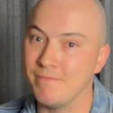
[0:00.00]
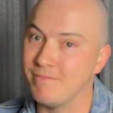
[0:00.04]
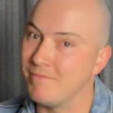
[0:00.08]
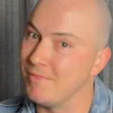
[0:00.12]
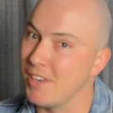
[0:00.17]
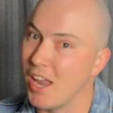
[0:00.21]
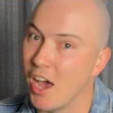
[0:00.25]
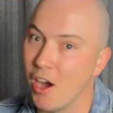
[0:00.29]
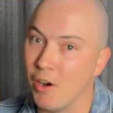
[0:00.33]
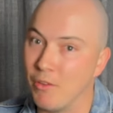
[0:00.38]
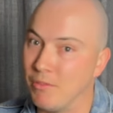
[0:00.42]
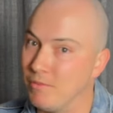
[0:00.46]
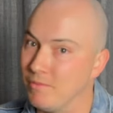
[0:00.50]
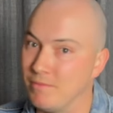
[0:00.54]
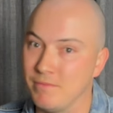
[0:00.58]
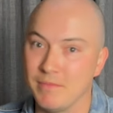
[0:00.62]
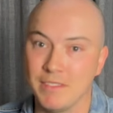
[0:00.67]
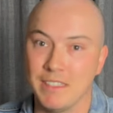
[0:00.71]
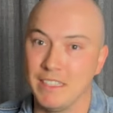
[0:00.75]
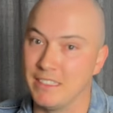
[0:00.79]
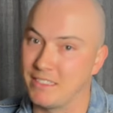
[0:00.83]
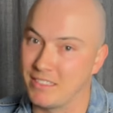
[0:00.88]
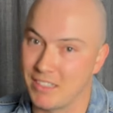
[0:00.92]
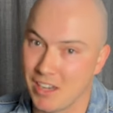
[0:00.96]
No,
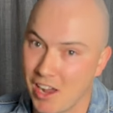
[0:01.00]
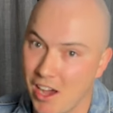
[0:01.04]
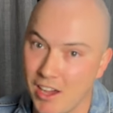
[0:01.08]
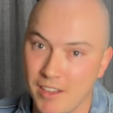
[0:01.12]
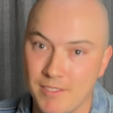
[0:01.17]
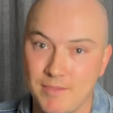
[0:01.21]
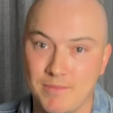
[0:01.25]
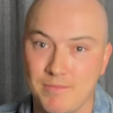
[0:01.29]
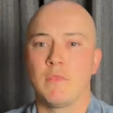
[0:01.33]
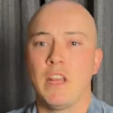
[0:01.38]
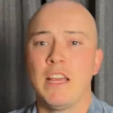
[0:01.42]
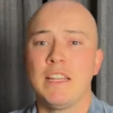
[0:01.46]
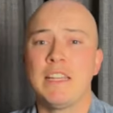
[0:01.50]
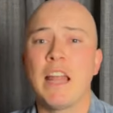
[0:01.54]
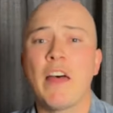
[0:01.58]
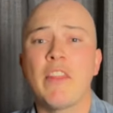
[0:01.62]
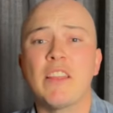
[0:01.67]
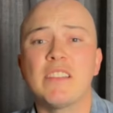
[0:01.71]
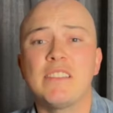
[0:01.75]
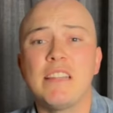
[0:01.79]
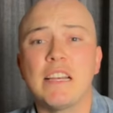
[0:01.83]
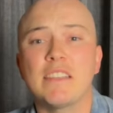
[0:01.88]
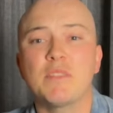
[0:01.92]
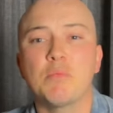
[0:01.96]
it's not. Now,
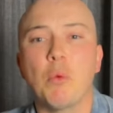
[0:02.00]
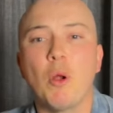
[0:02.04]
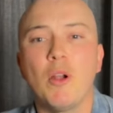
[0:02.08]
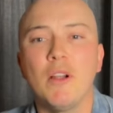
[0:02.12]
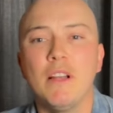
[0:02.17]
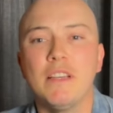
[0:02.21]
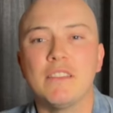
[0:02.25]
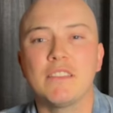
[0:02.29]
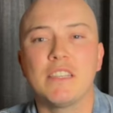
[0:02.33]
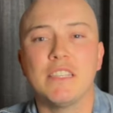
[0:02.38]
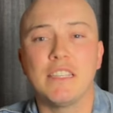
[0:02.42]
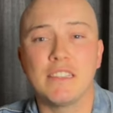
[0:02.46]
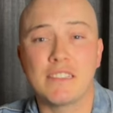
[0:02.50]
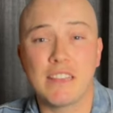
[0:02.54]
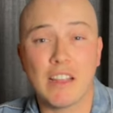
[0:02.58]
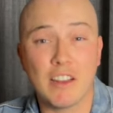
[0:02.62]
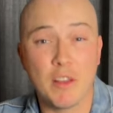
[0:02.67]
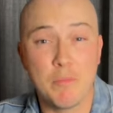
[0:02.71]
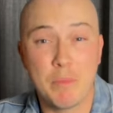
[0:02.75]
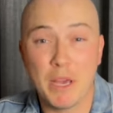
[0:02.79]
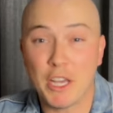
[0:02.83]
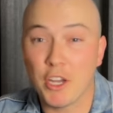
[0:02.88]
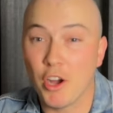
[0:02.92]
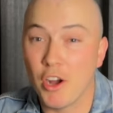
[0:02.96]
this next part is gonna sound a
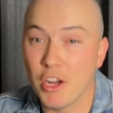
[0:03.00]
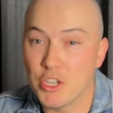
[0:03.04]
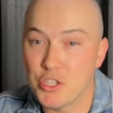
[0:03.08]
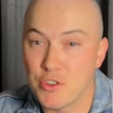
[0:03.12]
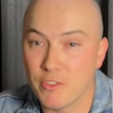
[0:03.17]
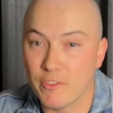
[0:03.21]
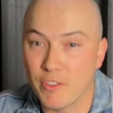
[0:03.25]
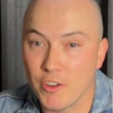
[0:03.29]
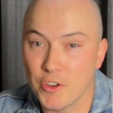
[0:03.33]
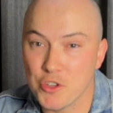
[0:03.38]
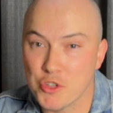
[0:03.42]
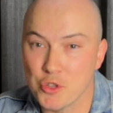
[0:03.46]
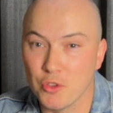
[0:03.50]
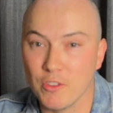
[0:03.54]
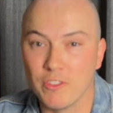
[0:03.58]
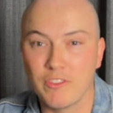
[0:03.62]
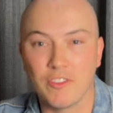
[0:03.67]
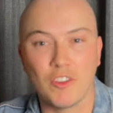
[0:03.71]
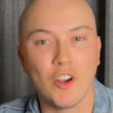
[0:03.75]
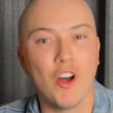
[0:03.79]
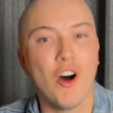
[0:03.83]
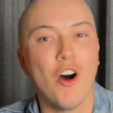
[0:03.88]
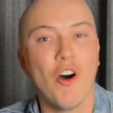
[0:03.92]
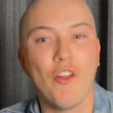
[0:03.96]
bit controversial
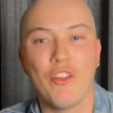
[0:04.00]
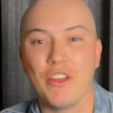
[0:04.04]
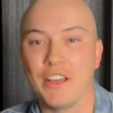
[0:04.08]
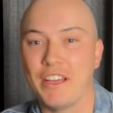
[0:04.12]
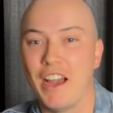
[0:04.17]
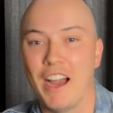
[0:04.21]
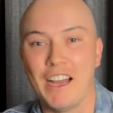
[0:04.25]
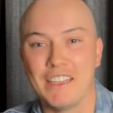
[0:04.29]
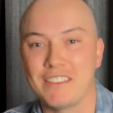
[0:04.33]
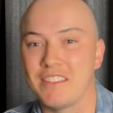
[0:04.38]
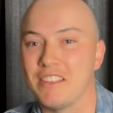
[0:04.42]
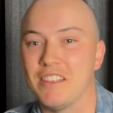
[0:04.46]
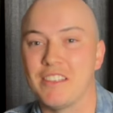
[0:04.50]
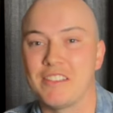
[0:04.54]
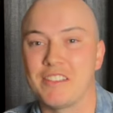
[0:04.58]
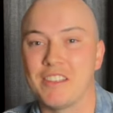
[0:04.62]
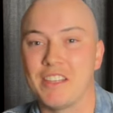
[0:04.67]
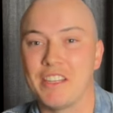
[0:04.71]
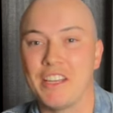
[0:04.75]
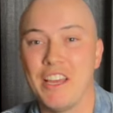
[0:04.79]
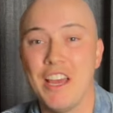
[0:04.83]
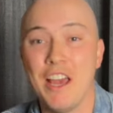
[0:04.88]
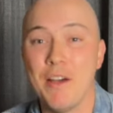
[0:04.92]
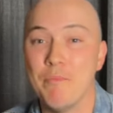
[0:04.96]
for all the guys
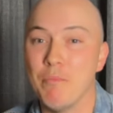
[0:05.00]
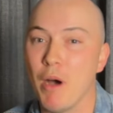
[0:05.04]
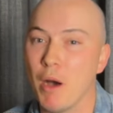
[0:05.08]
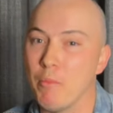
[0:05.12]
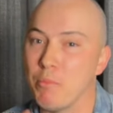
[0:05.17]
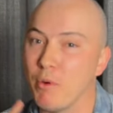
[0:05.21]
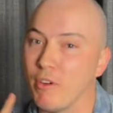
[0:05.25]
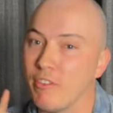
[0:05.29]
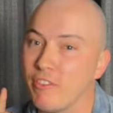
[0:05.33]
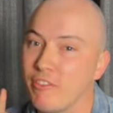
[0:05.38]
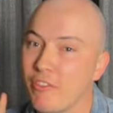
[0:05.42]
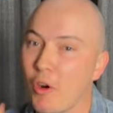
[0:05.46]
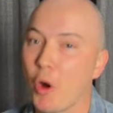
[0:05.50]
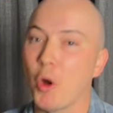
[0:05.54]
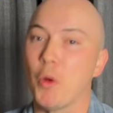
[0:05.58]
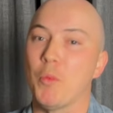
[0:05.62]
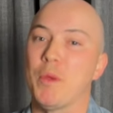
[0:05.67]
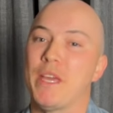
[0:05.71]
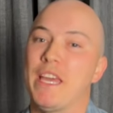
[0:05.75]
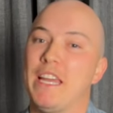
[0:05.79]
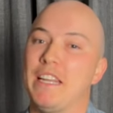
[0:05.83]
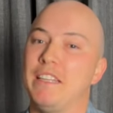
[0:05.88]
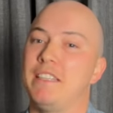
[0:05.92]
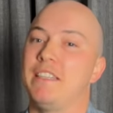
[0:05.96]
listening, but before
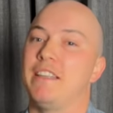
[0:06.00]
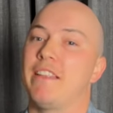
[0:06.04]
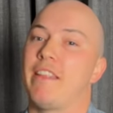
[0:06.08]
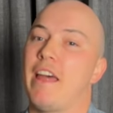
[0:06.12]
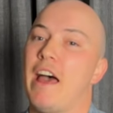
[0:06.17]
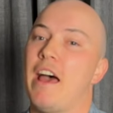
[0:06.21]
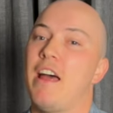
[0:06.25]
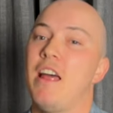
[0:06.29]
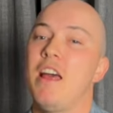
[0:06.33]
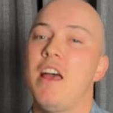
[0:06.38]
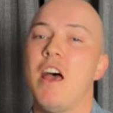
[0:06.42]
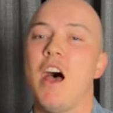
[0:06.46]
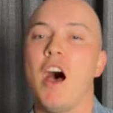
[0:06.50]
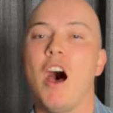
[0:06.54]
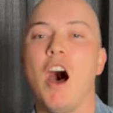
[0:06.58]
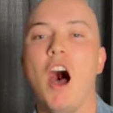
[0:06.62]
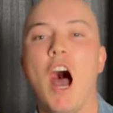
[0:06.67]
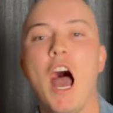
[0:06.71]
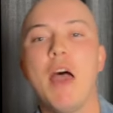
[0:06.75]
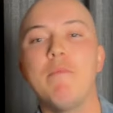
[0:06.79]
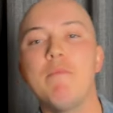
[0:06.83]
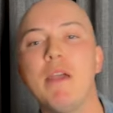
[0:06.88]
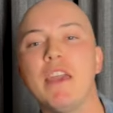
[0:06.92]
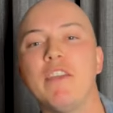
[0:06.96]
we get into that,
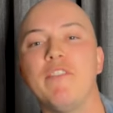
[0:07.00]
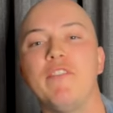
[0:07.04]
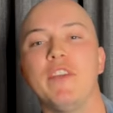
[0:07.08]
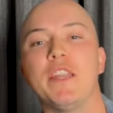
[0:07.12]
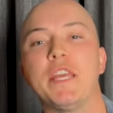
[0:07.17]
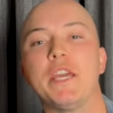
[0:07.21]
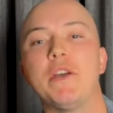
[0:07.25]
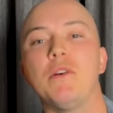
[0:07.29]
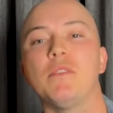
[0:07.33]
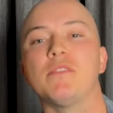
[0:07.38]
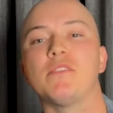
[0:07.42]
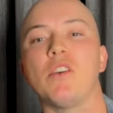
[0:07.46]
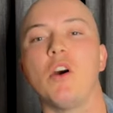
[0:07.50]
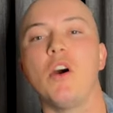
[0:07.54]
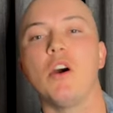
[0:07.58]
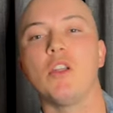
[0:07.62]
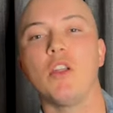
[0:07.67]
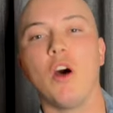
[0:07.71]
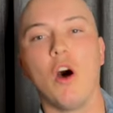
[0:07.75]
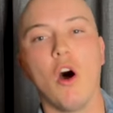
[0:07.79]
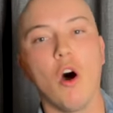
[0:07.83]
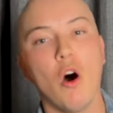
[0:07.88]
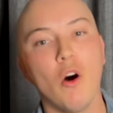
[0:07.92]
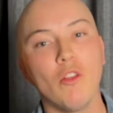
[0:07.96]
I make videos on
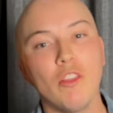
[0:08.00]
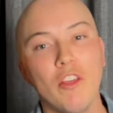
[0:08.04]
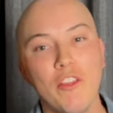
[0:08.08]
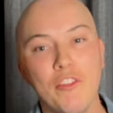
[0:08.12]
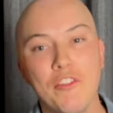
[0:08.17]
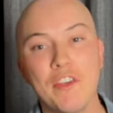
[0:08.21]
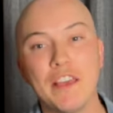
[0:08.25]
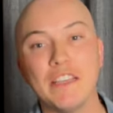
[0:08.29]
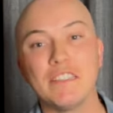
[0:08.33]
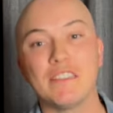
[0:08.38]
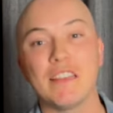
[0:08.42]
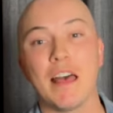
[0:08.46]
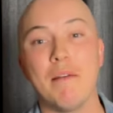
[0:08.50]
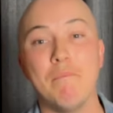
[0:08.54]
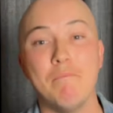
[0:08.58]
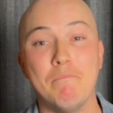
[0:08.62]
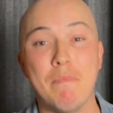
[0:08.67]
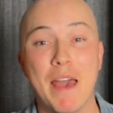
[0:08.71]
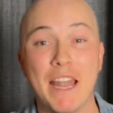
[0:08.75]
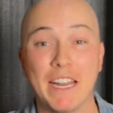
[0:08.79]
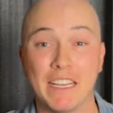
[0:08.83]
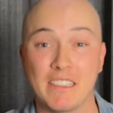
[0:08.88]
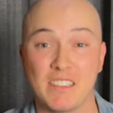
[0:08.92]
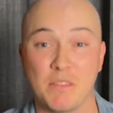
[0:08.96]
all the things that
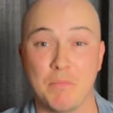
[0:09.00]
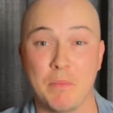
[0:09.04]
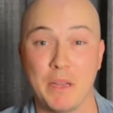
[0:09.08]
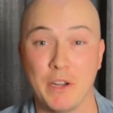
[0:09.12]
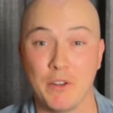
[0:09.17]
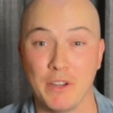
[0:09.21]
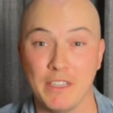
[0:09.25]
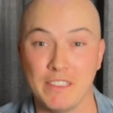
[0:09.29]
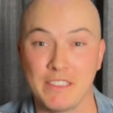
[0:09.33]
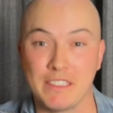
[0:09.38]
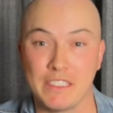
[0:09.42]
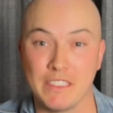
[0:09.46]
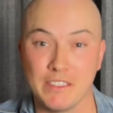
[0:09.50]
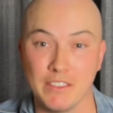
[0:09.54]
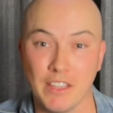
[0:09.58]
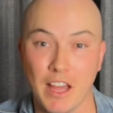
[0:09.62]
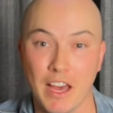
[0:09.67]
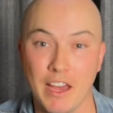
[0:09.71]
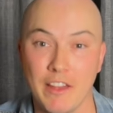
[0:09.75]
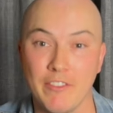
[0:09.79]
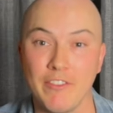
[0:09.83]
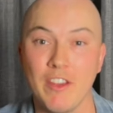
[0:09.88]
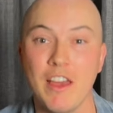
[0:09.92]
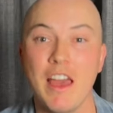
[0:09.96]
men experience in
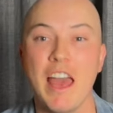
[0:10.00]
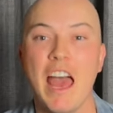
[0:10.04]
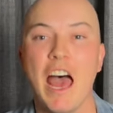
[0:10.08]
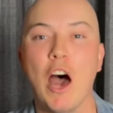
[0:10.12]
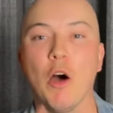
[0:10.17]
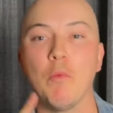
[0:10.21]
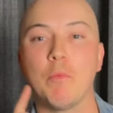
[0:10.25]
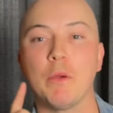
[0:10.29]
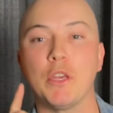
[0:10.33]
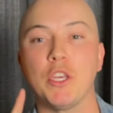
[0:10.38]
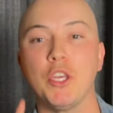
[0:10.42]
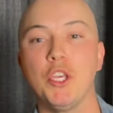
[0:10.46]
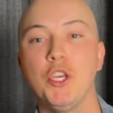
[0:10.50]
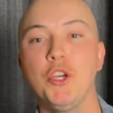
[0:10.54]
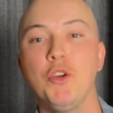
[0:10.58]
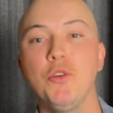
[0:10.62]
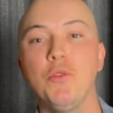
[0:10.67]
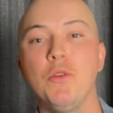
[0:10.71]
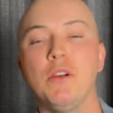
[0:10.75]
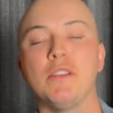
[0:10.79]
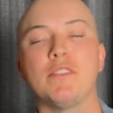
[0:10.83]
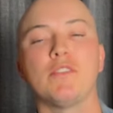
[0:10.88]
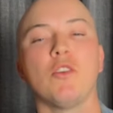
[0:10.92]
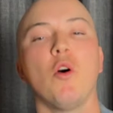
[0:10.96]
life, helping
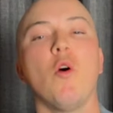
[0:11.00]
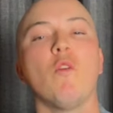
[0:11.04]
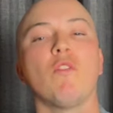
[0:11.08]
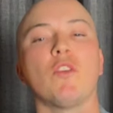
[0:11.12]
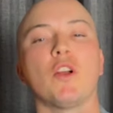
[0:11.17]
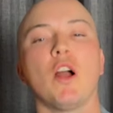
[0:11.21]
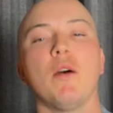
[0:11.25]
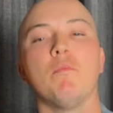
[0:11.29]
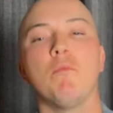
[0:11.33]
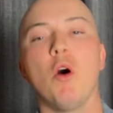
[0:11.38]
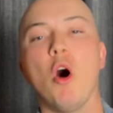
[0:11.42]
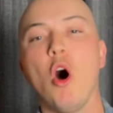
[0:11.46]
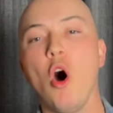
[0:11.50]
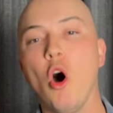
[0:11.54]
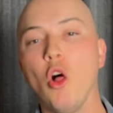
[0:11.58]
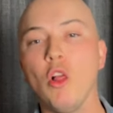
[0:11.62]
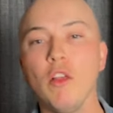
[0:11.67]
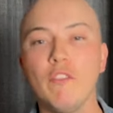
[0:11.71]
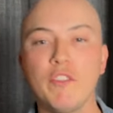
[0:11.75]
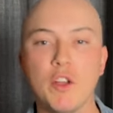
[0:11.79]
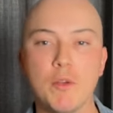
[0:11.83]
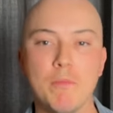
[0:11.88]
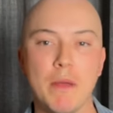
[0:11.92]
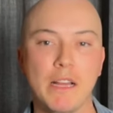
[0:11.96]
you to overcome all
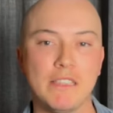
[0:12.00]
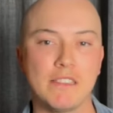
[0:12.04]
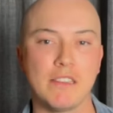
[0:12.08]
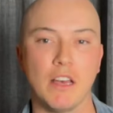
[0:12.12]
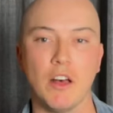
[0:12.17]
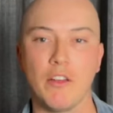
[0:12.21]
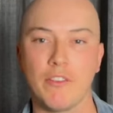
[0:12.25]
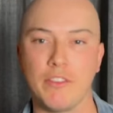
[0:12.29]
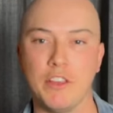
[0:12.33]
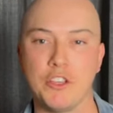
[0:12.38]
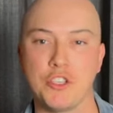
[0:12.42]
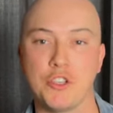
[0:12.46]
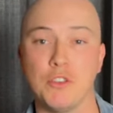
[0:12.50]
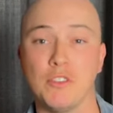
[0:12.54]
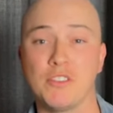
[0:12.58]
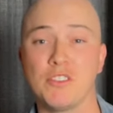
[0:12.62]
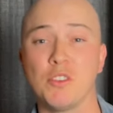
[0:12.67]
of your men's health issues.